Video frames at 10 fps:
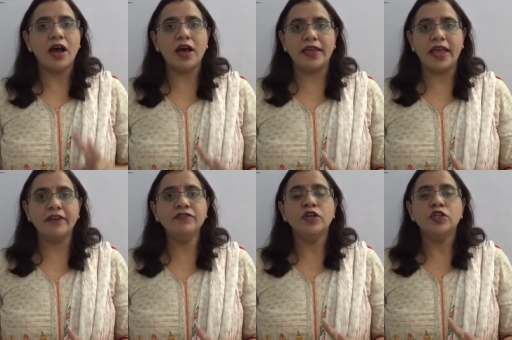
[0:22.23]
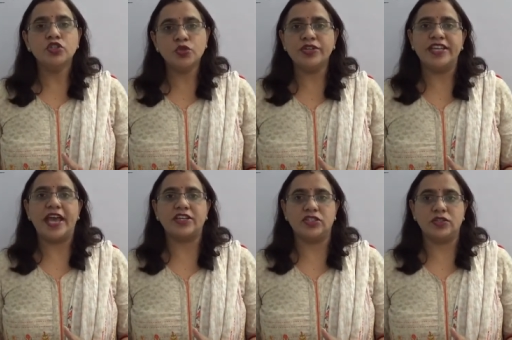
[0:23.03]
I have two
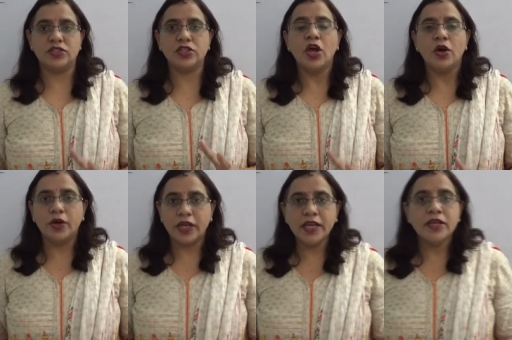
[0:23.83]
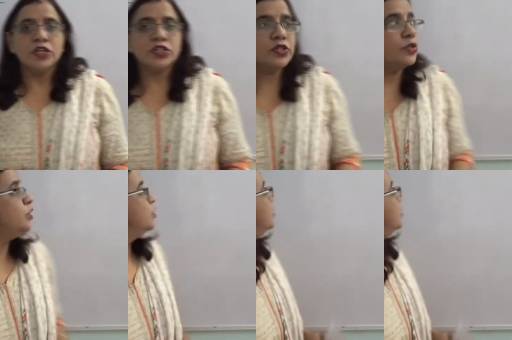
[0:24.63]
reactions. Okay, so